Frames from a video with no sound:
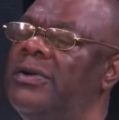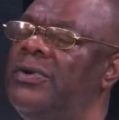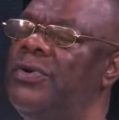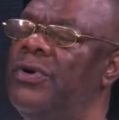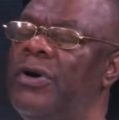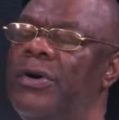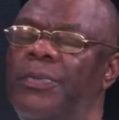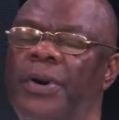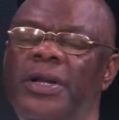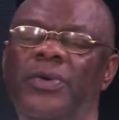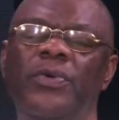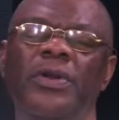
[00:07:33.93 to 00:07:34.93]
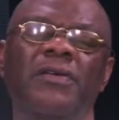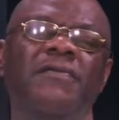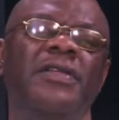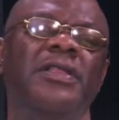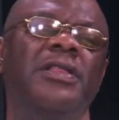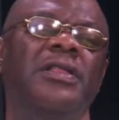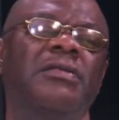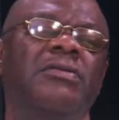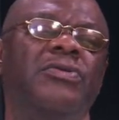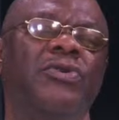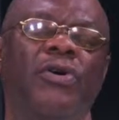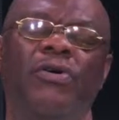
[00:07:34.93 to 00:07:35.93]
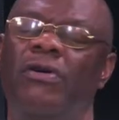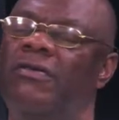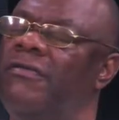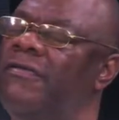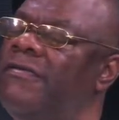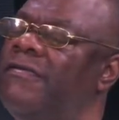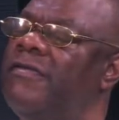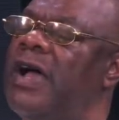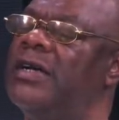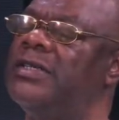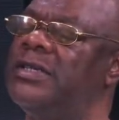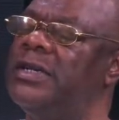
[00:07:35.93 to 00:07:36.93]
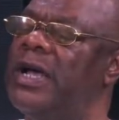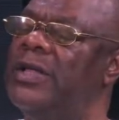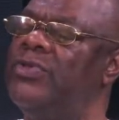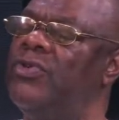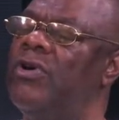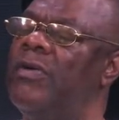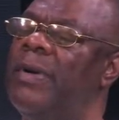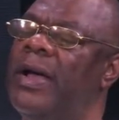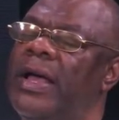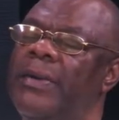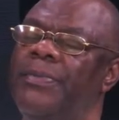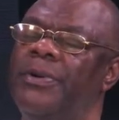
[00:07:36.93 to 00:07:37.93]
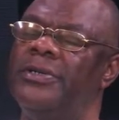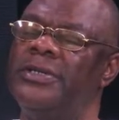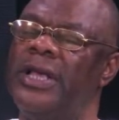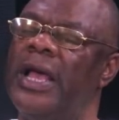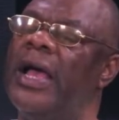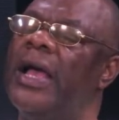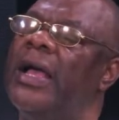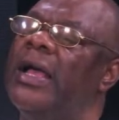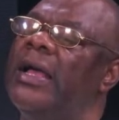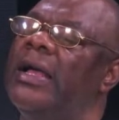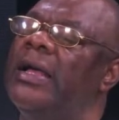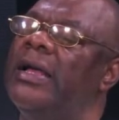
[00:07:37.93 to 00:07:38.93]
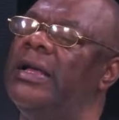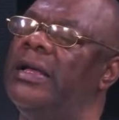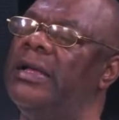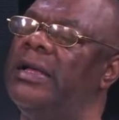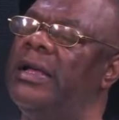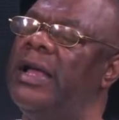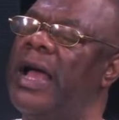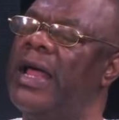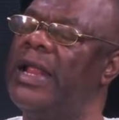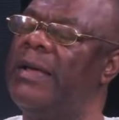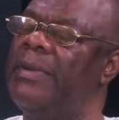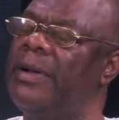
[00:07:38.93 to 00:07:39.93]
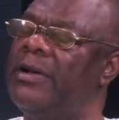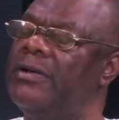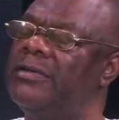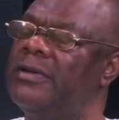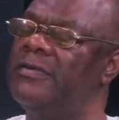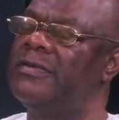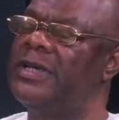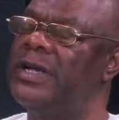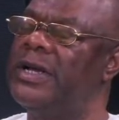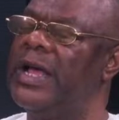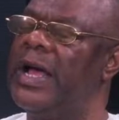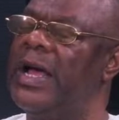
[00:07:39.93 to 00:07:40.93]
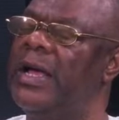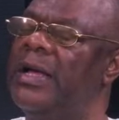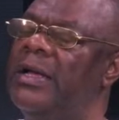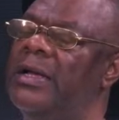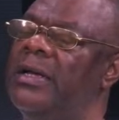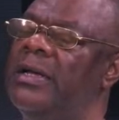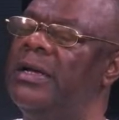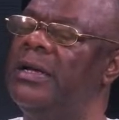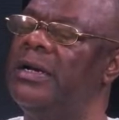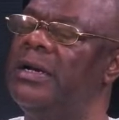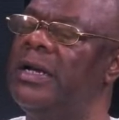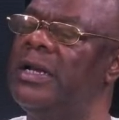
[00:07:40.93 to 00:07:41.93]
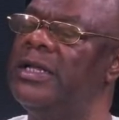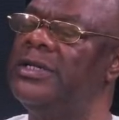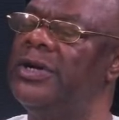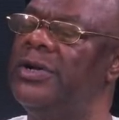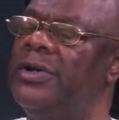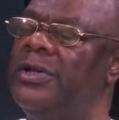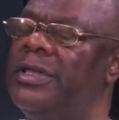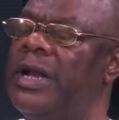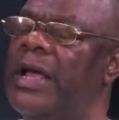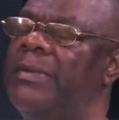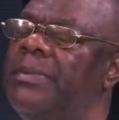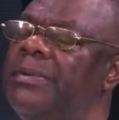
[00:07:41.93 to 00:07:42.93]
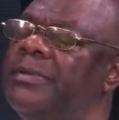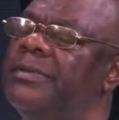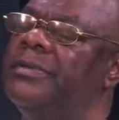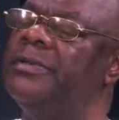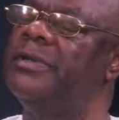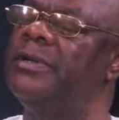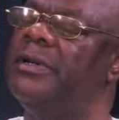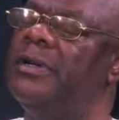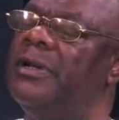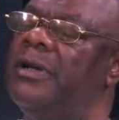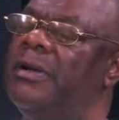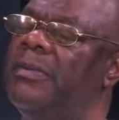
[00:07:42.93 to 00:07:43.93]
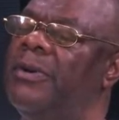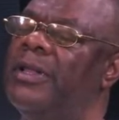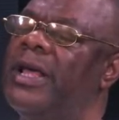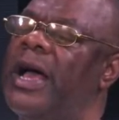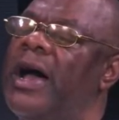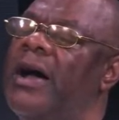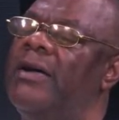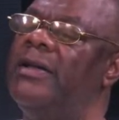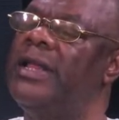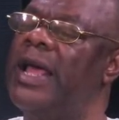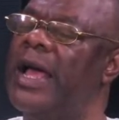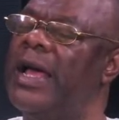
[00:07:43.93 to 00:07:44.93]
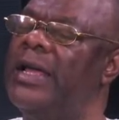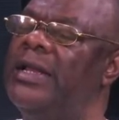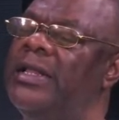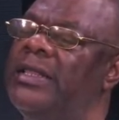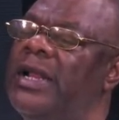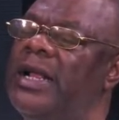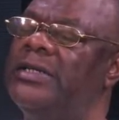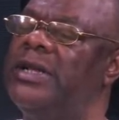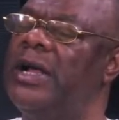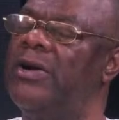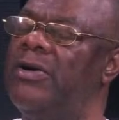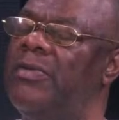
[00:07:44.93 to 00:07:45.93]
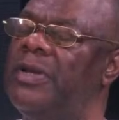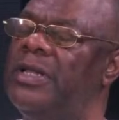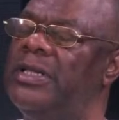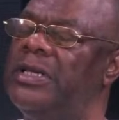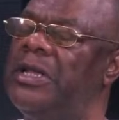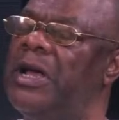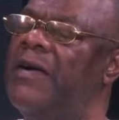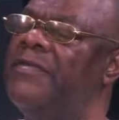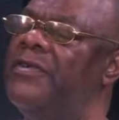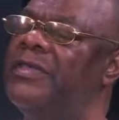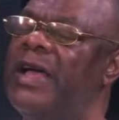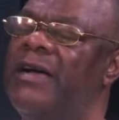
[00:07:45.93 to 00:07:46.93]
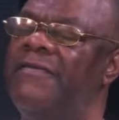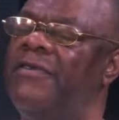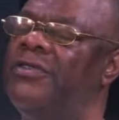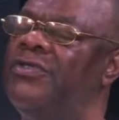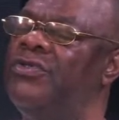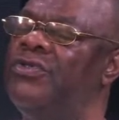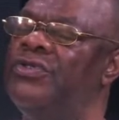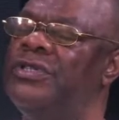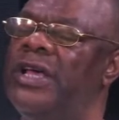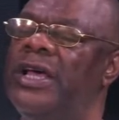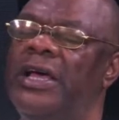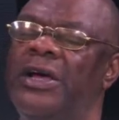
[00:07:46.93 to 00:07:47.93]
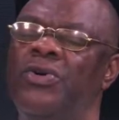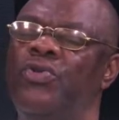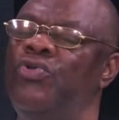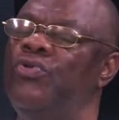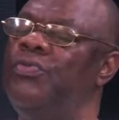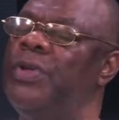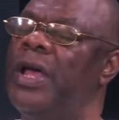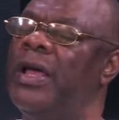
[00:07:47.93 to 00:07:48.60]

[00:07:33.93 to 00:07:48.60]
nobody will even talk of asking her to come and help us here, either because of gender, religion, or tribe. But out there in the international community, they have no time for those crude